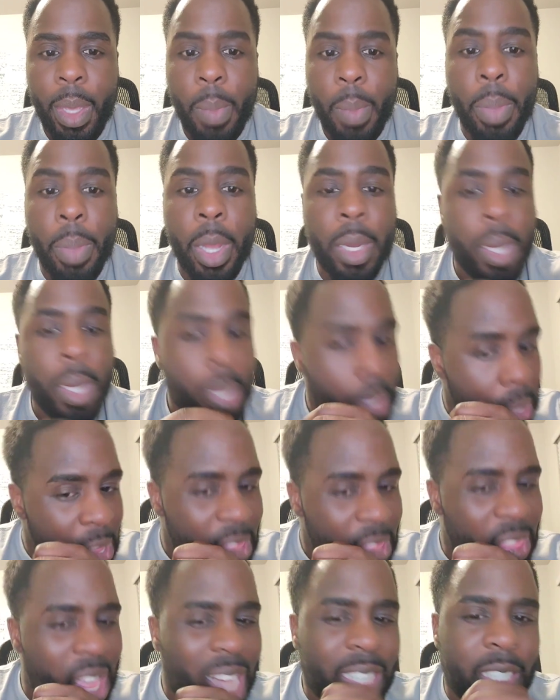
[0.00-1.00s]
But
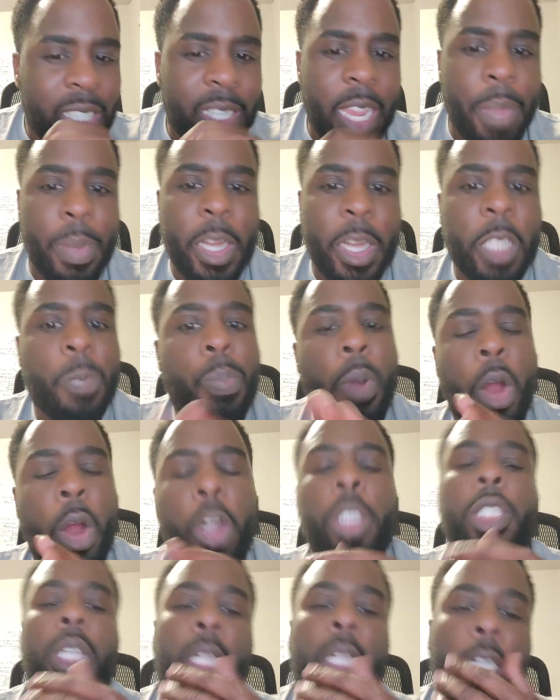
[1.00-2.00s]
that statement is
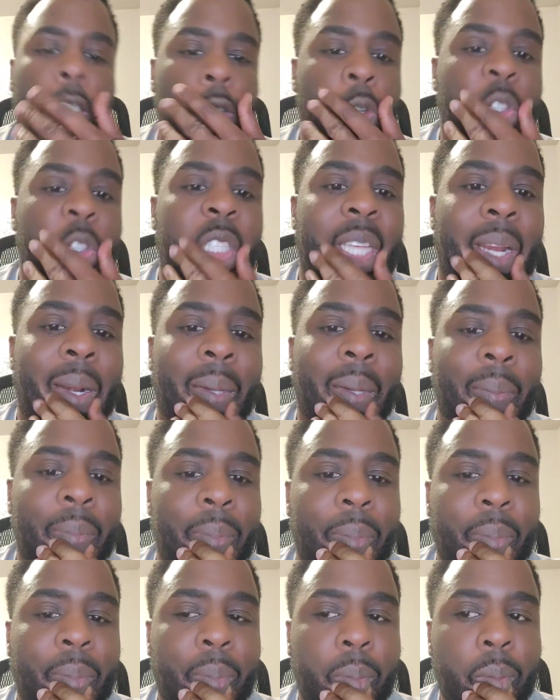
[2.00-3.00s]
partially true, Sarah,
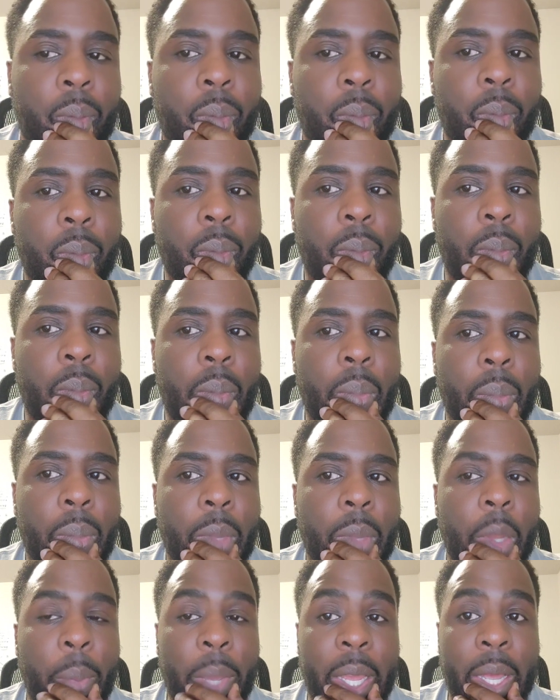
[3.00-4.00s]

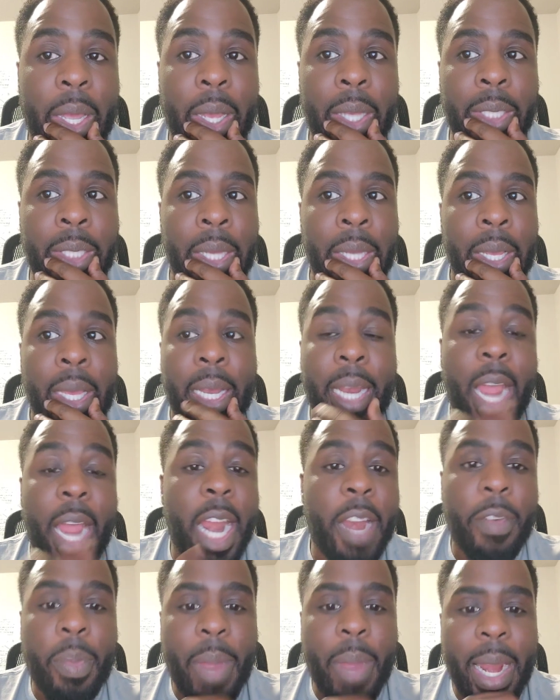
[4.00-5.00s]
because
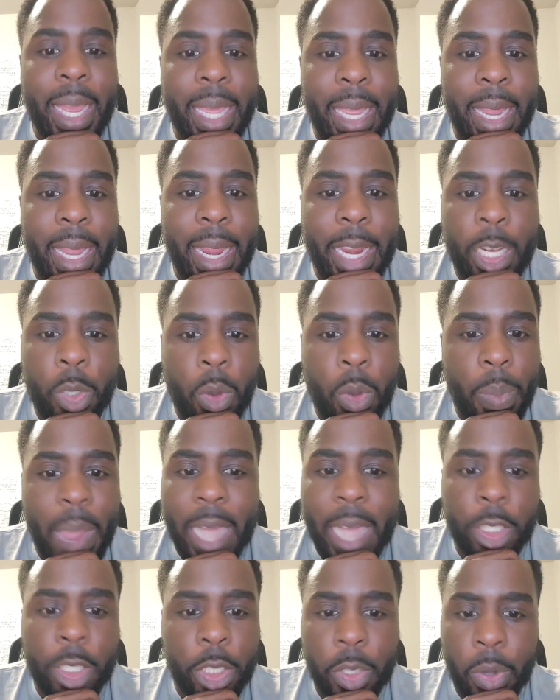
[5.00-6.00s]
not everybody can get into a
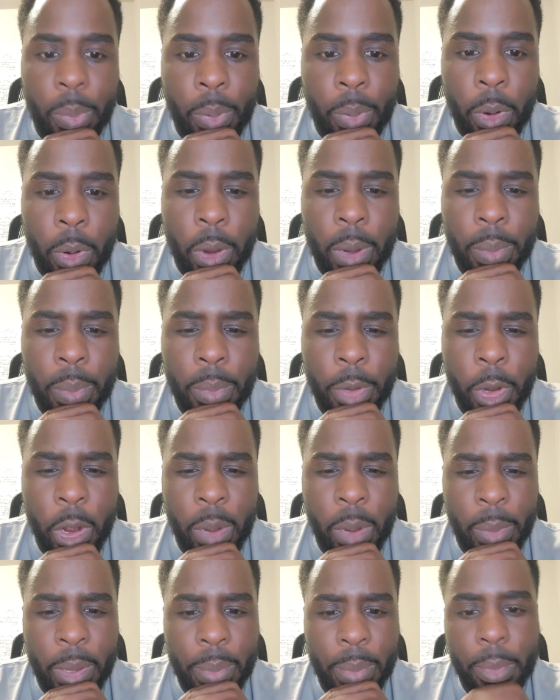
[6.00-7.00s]
bachelor's degree program. You know
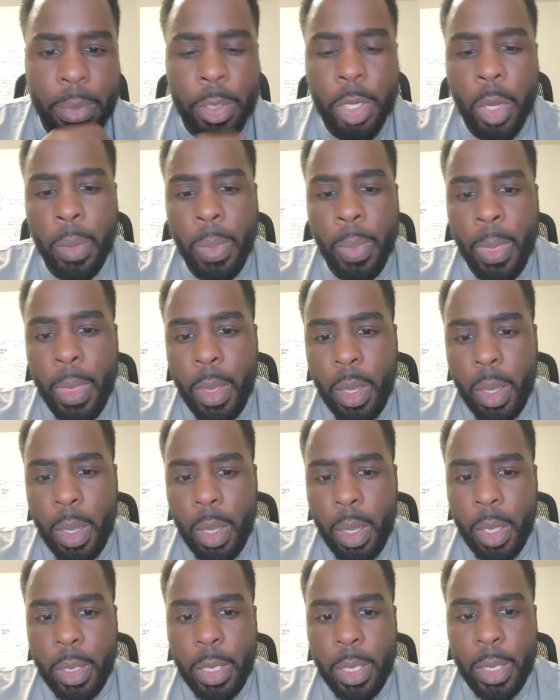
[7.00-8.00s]
what I mean? So
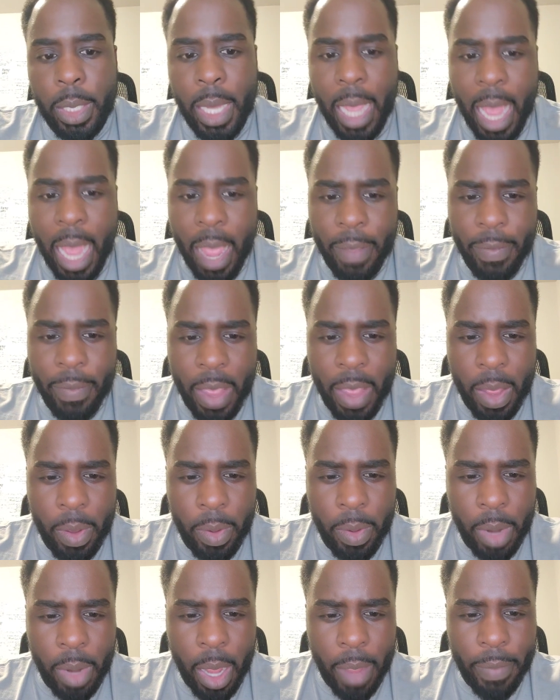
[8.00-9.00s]
this is like, I
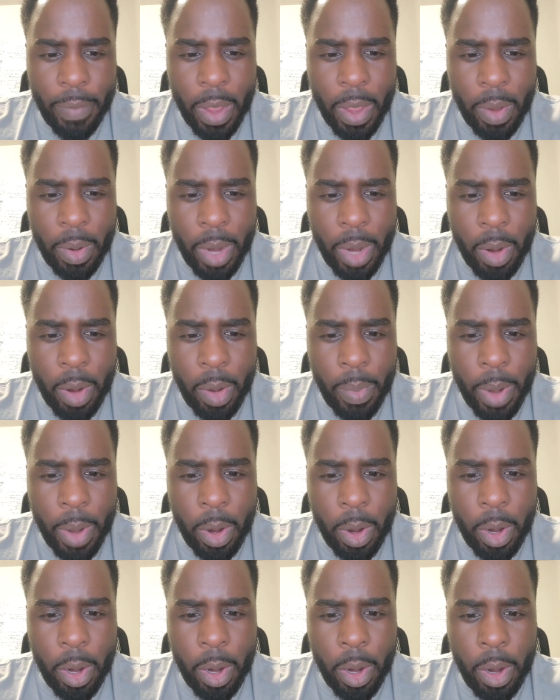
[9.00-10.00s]
found out
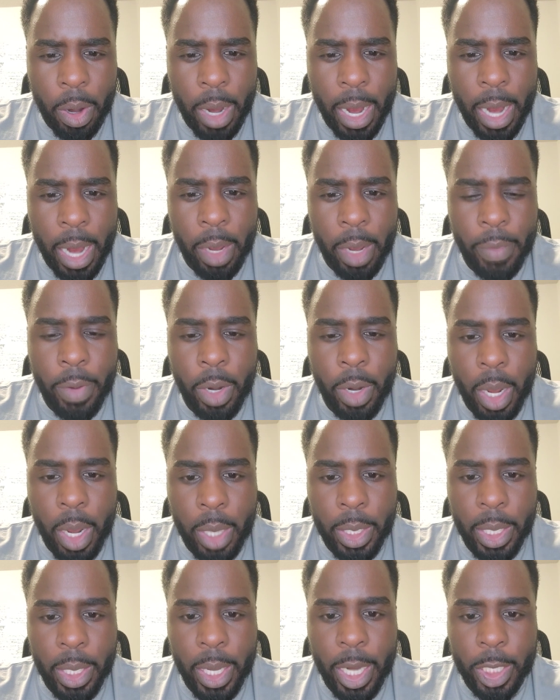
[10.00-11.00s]
about her and I love her
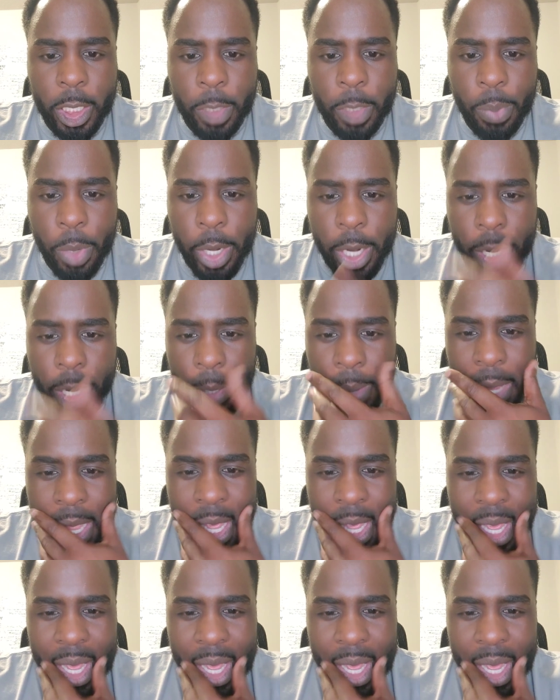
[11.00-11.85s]
content. Yeah, she's pretty good.